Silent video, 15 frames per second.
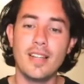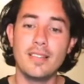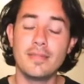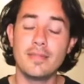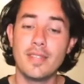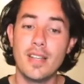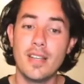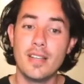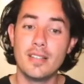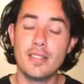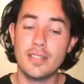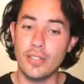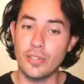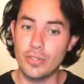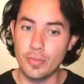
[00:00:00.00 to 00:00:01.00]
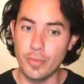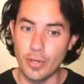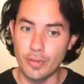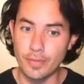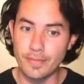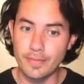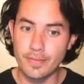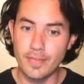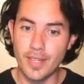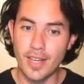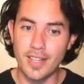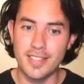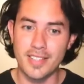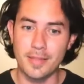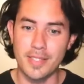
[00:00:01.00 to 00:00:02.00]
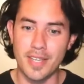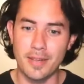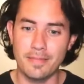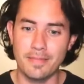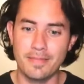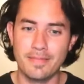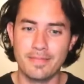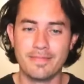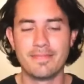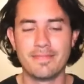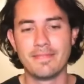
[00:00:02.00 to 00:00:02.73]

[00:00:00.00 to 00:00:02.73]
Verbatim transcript: and see you tomorrow at the same time.